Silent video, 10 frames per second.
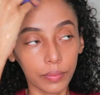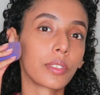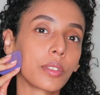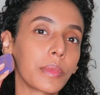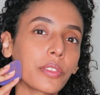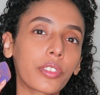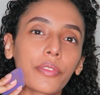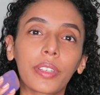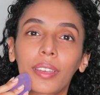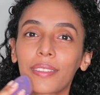So I'm not sure if
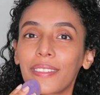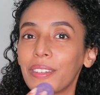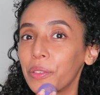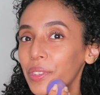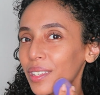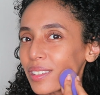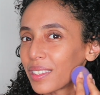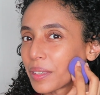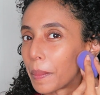you guys knew this,